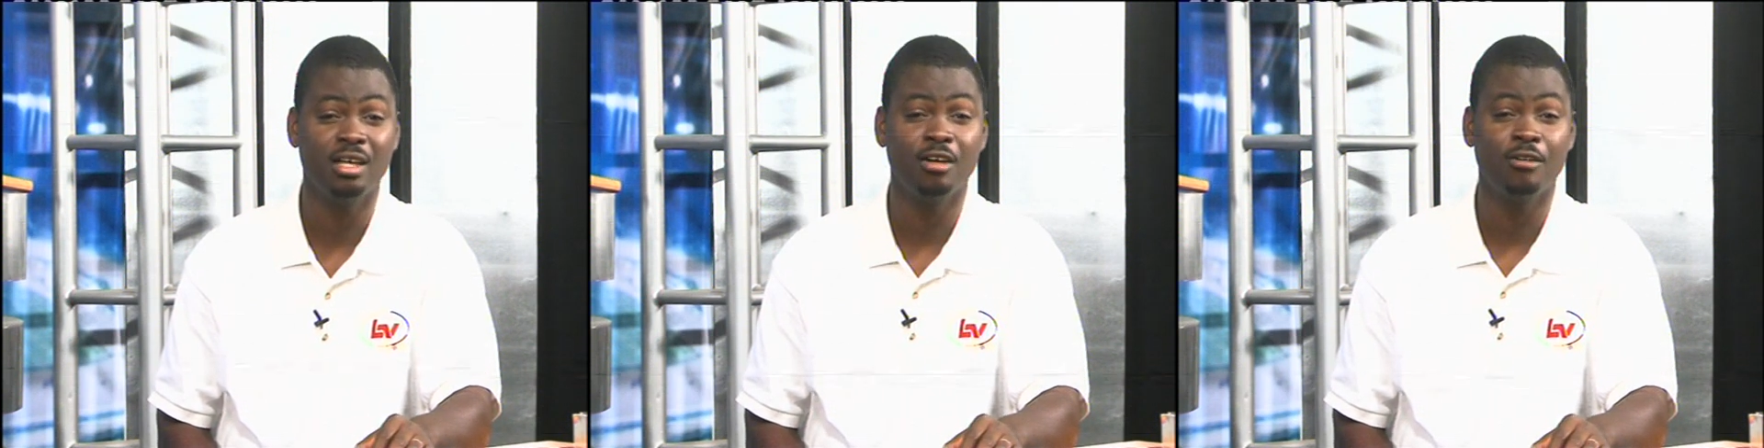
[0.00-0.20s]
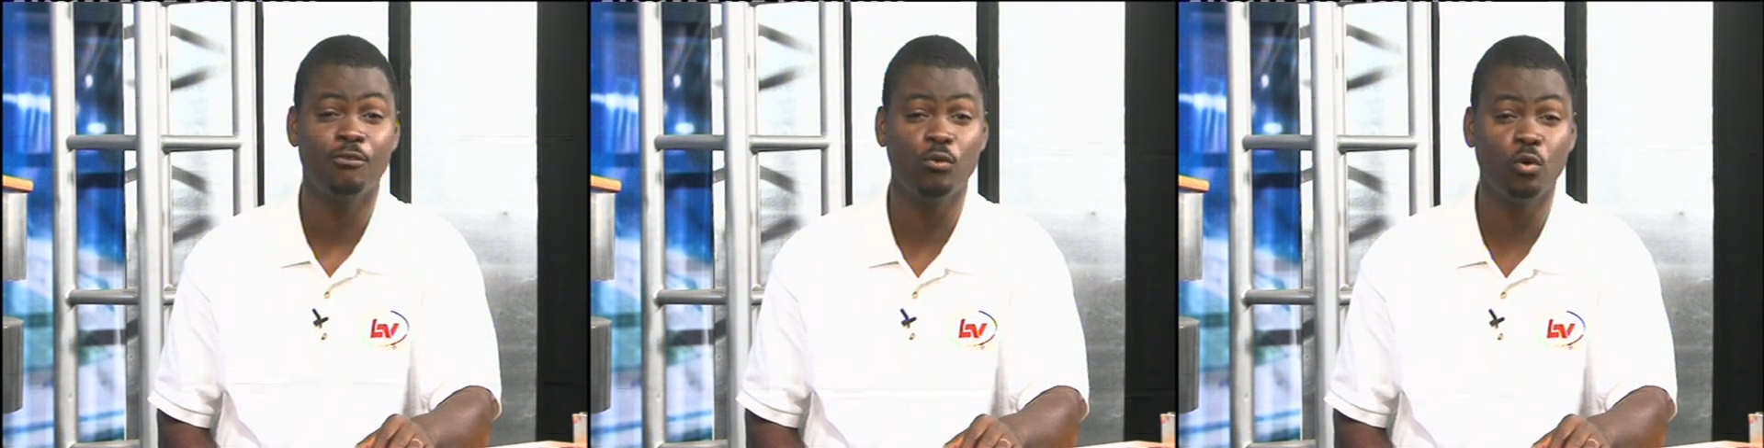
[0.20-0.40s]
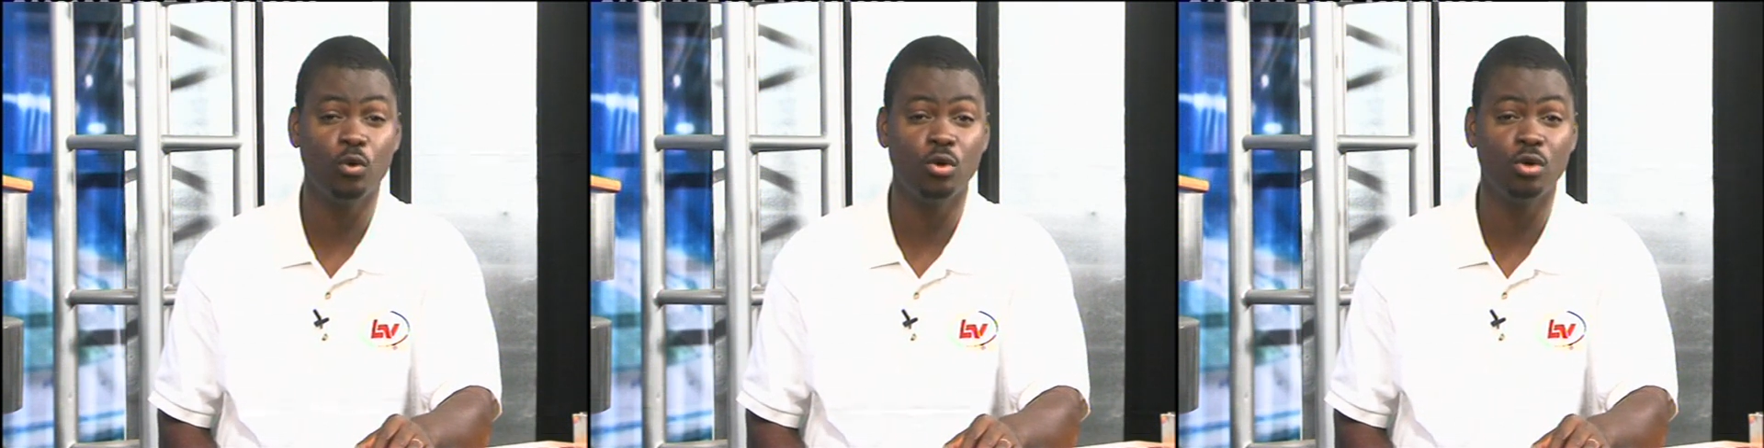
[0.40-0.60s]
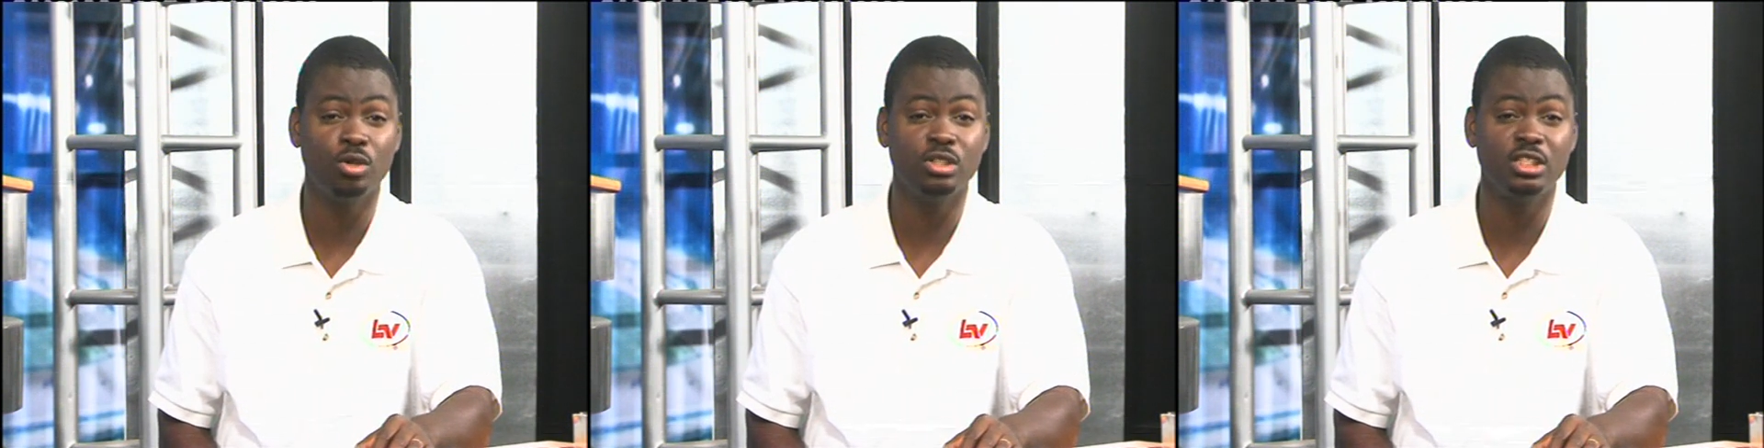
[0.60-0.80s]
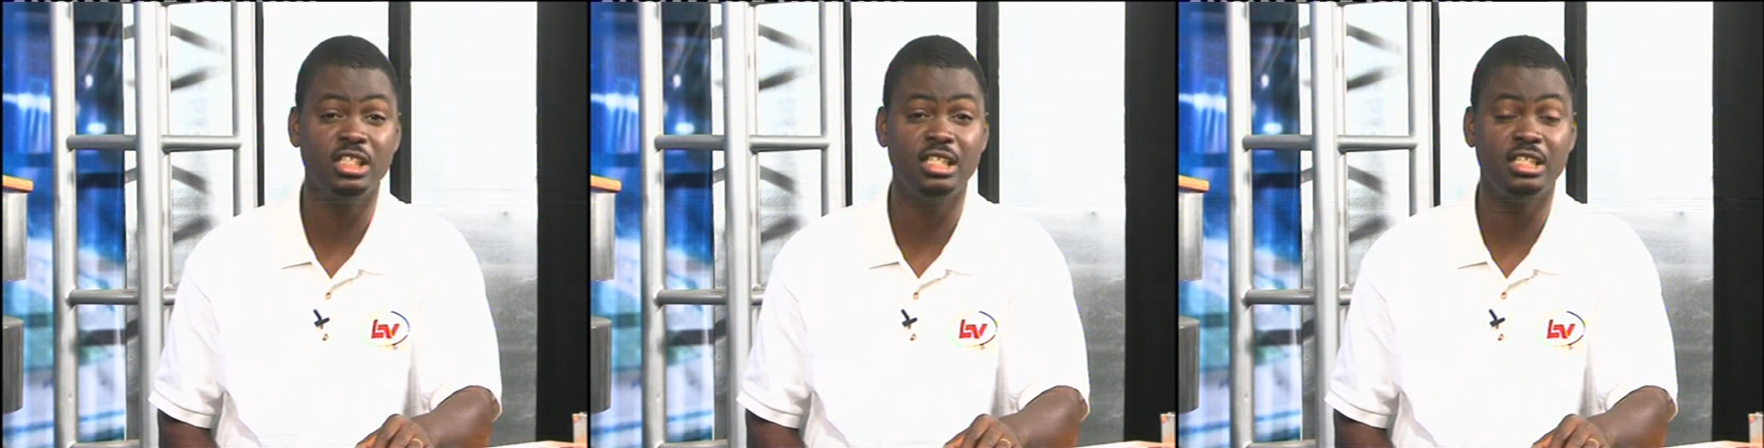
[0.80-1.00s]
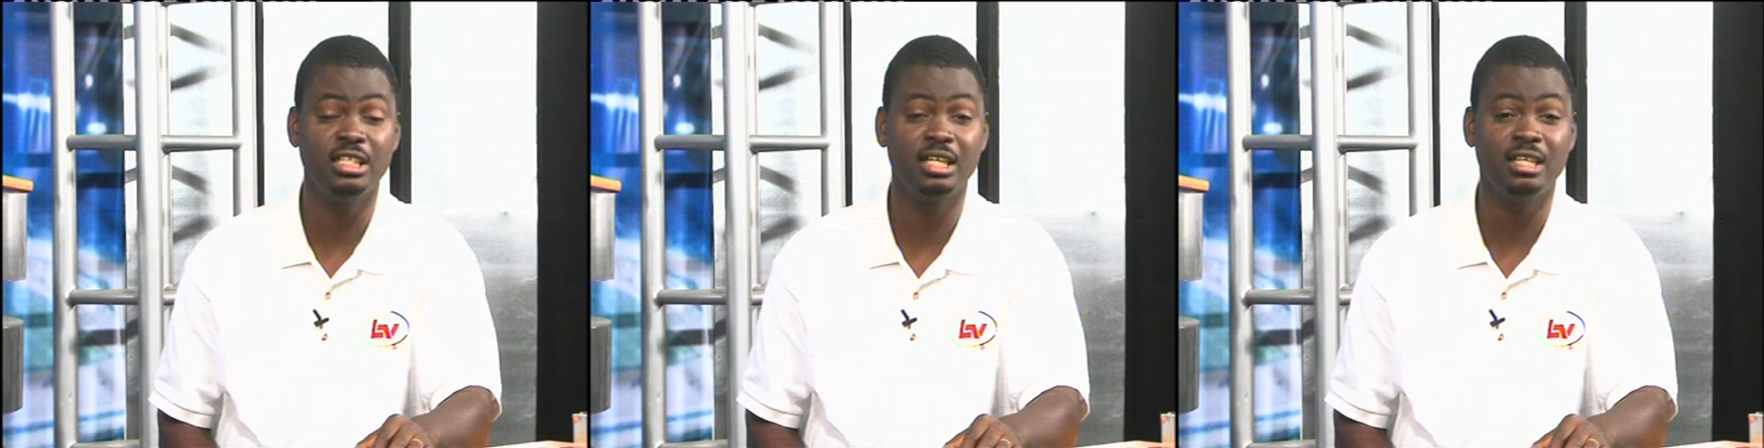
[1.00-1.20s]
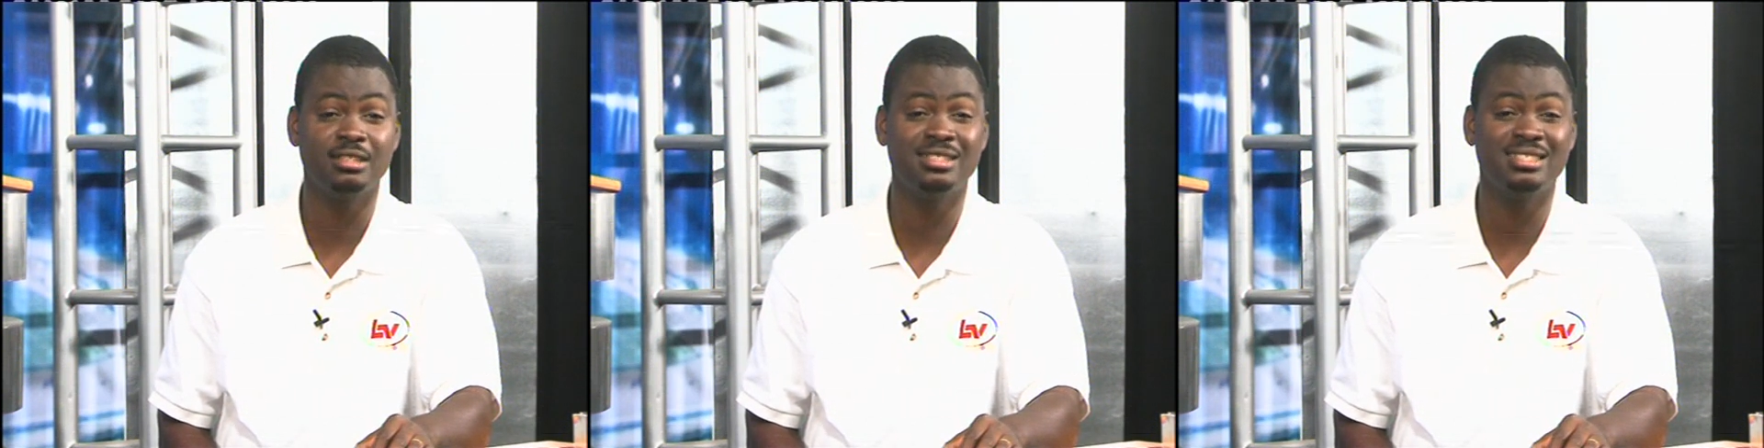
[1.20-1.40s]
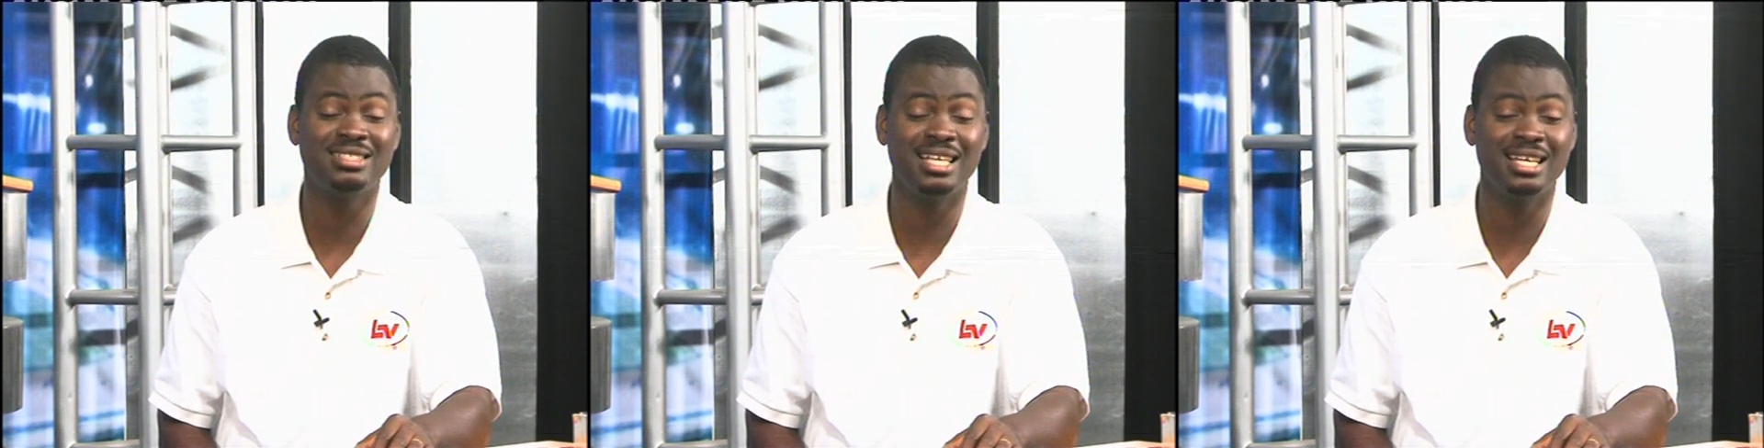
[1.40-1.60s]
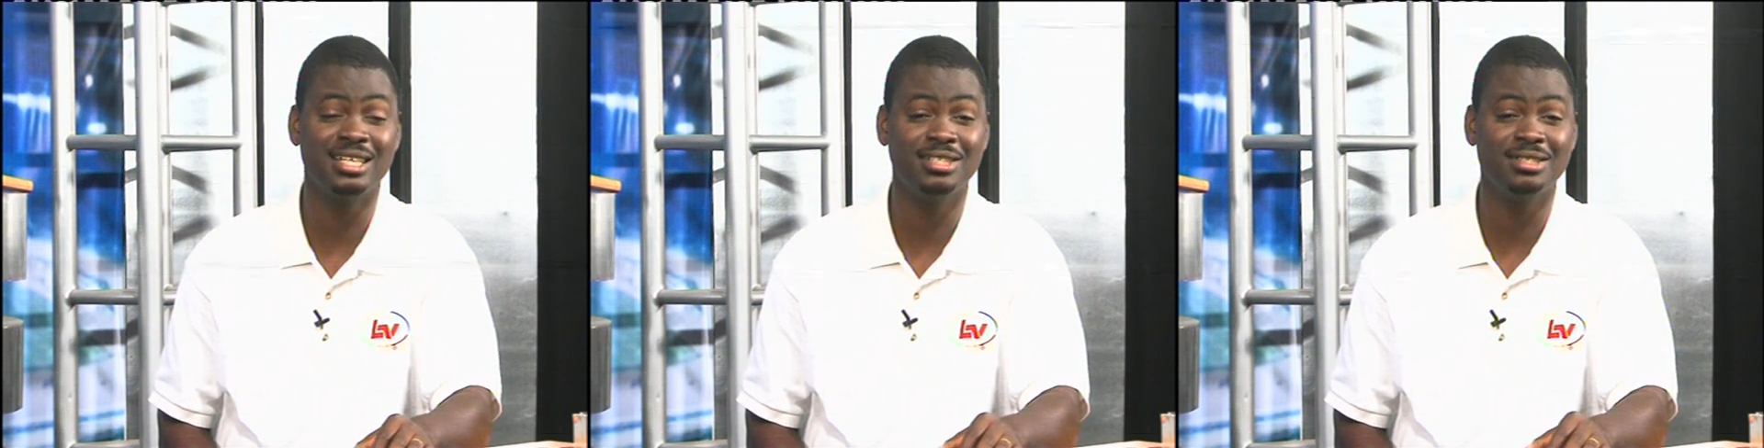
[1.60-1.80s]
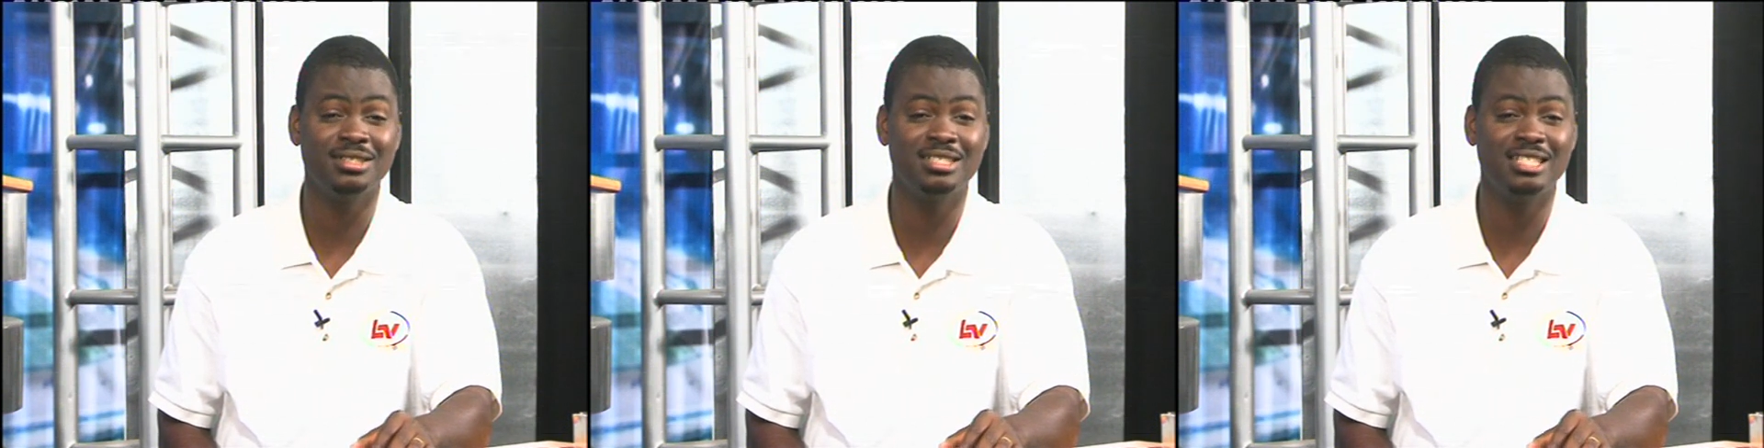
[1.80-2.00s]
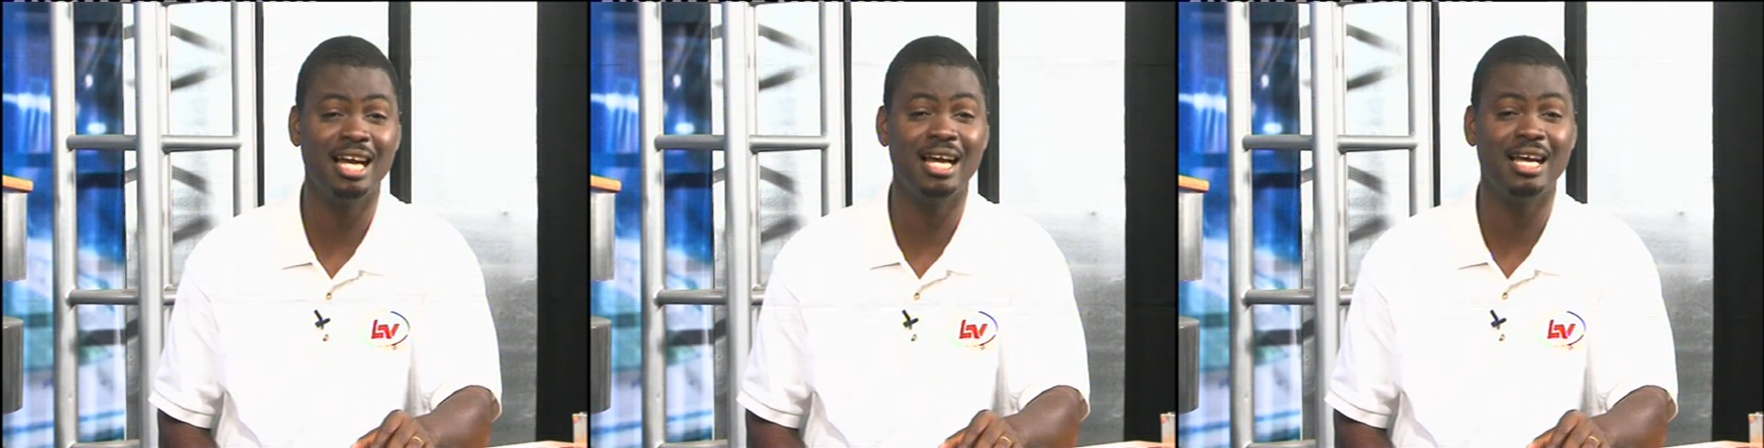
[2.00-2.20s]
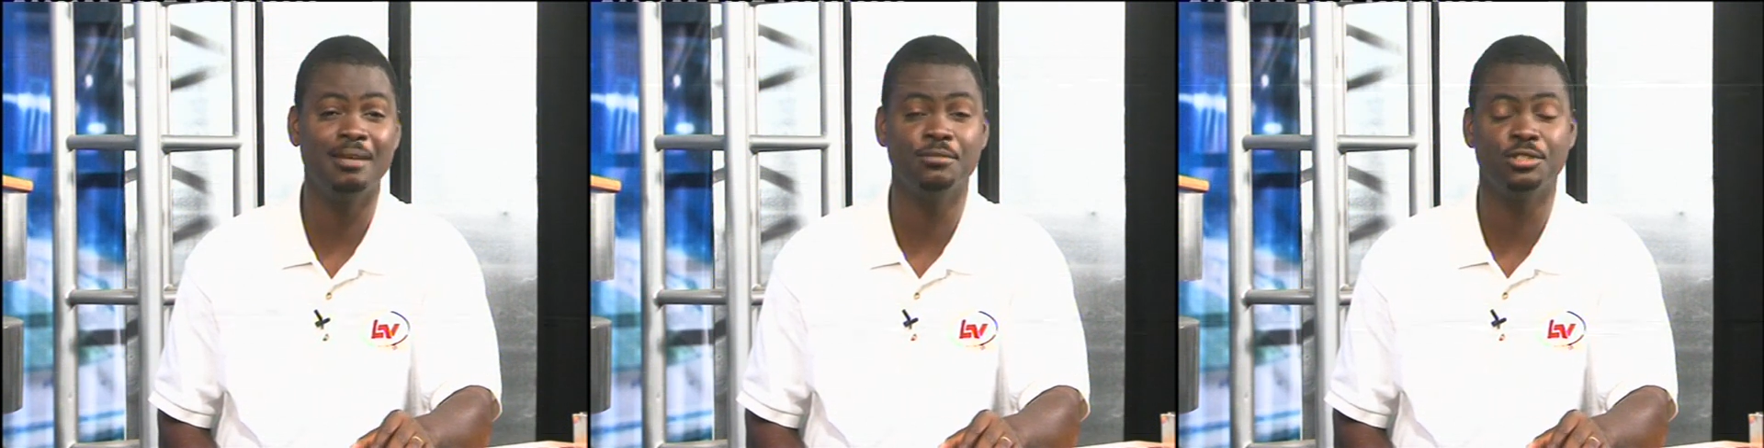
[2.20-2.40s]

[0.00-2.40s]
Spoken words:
for the second time.